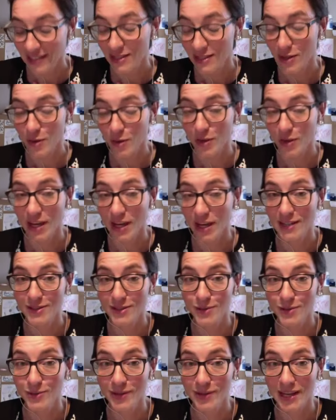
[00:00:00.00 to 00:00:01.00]
It's okay
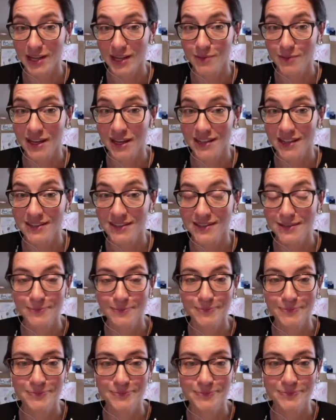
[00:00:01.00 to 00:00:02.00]
to create a mess.
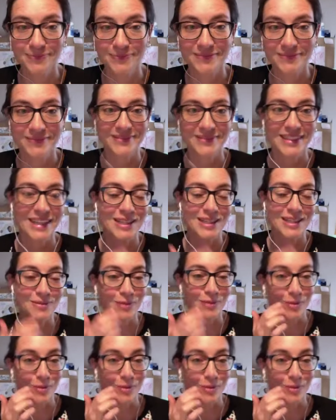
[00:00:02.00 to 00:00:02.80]
That's